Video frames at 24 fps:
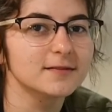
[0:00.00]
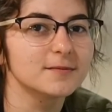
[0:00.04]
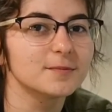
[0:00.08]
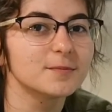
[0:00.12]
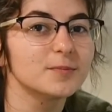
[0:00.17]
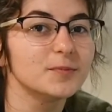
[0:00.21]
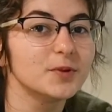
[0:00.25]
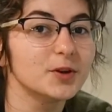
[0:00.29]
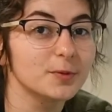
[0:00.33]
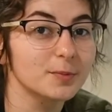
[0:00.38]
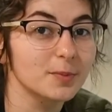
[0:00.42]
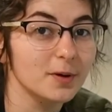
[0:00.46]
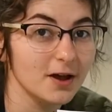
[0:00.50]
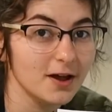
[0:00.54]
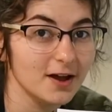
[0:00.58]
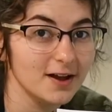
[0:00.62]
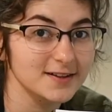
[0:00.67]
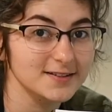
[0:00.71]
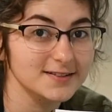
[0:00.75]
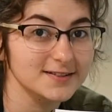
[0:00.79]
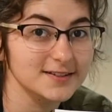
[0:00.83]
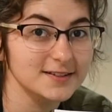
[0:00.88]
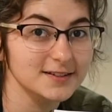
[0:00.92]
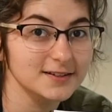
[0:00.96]
you're
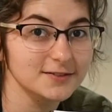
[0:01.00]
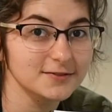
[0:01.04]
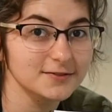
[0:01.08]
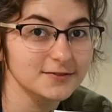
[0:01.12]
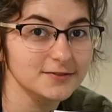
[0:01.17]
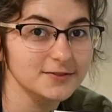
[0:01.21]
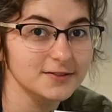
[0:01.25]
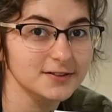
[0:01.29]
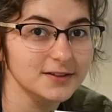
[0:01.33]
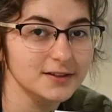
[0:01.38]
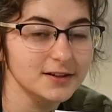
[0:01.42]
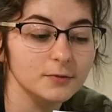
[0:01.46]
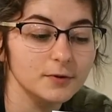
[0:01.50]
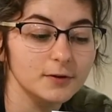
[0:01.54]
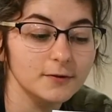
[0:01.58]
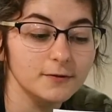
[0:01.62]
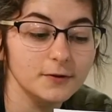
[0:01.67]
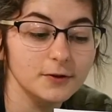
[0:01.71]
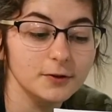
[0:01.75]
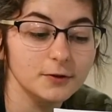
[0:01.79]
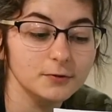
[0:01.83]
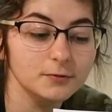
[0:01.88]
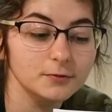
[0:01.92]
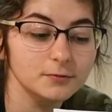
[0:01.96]
positive. If
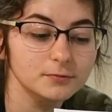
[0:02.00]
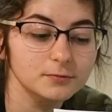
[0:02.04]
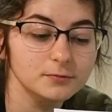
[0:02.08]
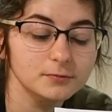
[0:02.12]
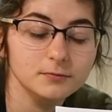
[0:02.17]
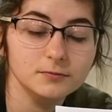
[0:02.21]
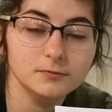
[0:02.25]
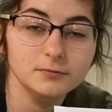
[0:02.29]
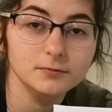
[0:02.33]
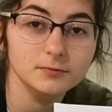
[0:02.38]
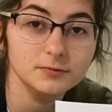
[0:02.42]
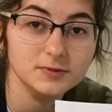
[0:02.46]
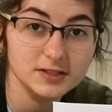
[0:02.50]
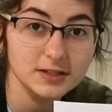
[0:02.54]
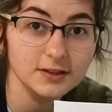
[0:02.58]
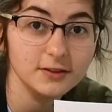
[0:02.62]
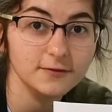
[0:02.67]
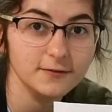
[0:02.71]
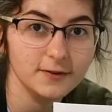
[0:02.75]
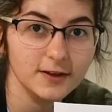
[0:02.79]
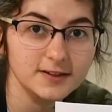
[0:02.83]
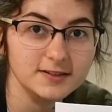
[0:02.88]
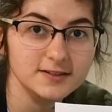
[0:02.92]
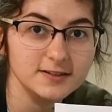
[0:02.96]
you see
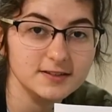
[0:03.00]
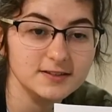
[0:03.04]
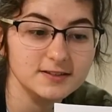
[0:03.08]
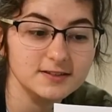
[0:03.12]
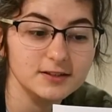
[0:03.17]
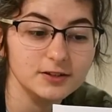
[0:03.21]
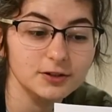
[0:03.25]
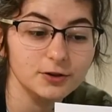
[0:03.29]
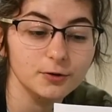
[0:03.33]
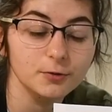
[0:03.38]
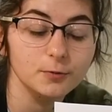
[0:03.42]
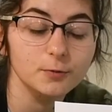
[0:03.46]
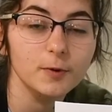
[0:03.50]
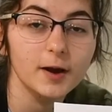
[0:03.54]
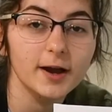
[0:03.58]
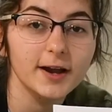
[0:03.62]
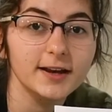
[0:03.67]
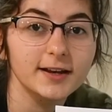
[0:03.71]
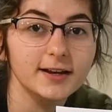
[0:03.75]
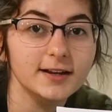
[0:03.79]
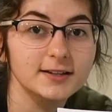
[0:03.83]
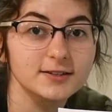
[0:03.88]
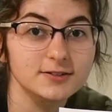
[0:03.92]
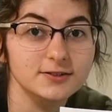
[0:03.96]
the faces, then your
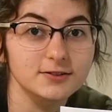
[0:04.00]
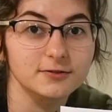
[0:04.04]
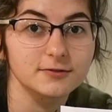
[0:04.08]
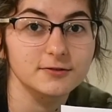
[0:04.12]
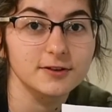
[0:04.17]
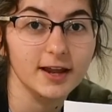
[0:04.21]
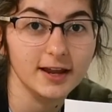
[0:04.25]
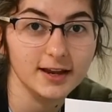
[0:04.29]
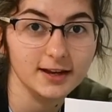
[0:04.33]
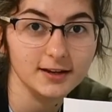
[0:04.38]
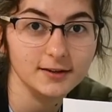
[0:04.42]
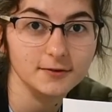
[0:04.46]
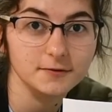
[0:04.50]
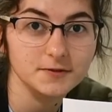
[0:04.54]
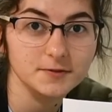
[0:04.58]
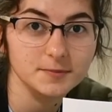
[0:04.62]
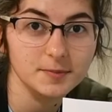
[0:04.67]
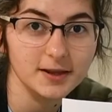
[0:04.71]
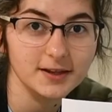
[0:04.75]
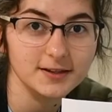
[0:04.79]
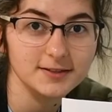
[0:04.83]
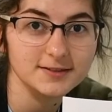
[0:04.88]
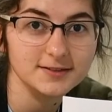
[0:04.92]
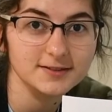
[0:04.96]
white is your negative
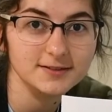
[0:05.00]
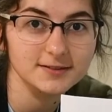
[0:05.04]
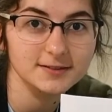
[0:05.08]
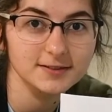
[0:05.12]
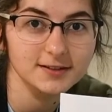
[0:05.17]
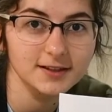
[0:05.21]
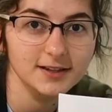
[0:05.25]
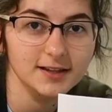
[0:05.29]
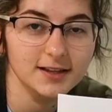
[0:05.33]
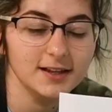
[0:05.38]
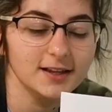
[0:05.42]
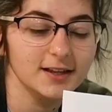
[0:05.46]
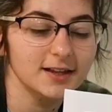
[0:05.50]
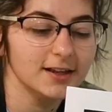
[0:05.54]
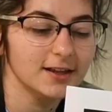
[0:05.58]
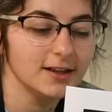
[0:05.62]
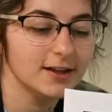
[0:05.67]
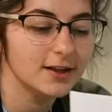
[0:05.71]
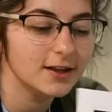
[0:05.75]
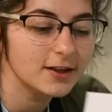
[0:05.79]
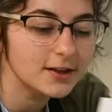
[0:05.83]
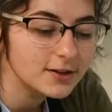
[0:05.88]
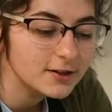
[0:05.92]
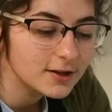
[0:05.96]
space.
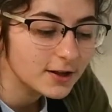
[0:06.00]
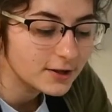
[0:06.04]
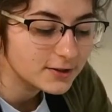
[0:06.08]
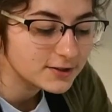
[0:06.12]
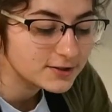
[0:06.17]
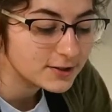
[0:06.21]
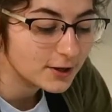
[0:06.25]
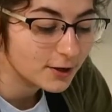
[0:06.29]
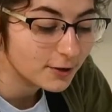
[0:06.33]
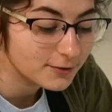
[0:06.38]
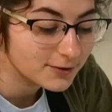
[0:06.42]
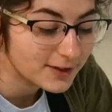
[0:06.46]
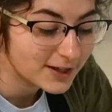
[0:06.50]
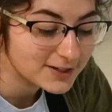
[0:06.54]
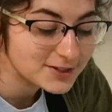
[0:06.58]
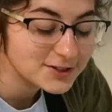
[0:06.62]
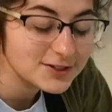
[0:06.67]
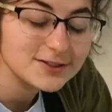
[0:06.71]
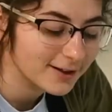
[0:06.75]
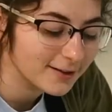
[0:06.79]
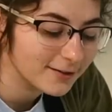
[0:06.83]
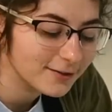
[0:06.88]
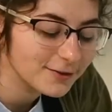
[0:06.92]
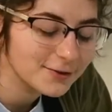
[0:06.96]
So that's
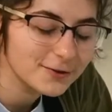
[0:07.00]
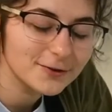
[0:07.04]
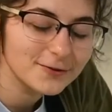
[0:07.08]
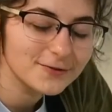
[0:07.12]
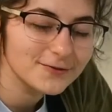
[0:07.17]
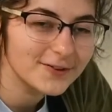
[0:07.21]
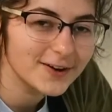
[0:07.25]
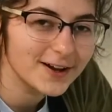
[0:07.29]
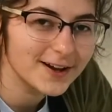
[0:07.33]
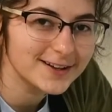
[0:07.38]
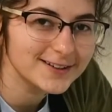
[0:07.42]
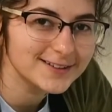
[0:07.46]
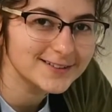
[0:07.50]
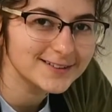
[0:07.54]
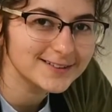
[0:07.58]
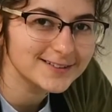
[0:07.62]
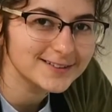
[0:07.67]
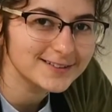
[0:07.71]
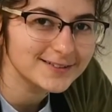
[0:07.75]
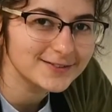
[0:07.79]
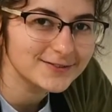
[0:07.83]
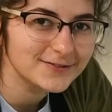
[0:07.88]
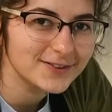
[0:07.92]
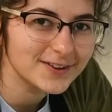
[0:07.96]
just a little
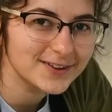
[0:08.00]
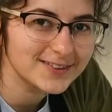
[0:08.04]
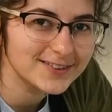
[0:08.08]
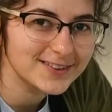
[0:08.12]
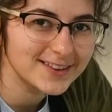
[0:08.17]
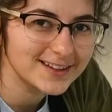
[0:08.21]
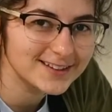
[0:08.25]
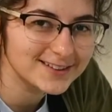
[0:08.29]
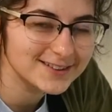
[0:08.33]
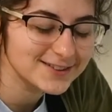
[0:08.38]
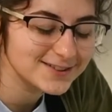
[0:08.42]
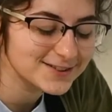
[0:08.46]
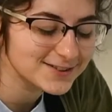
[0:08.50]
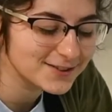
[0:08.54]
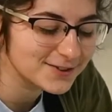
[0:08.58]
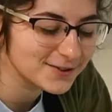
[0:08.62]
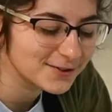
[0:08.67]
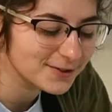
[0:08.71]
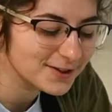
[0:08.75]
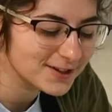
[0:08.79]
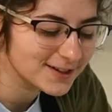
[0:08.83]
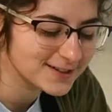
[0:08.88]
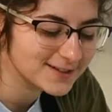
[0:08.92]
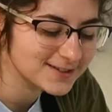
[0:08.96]
fun thing to
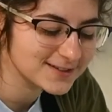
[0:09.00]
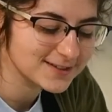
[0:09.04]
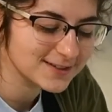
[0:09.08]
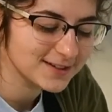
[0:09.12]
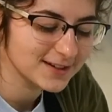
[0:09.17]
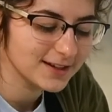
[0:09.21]
do because